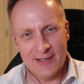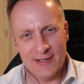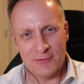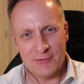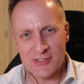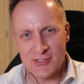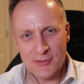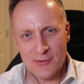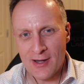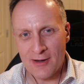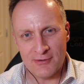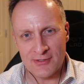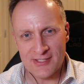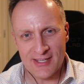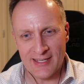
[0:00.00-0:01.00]
was 2
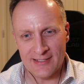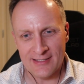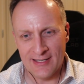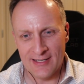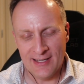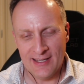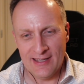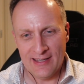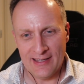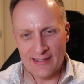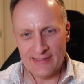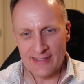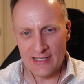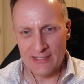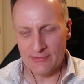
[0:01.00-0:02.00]
hours. And at
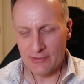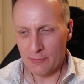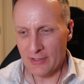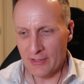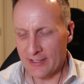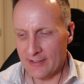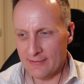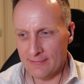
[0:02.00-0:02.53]
the end of it, we're like,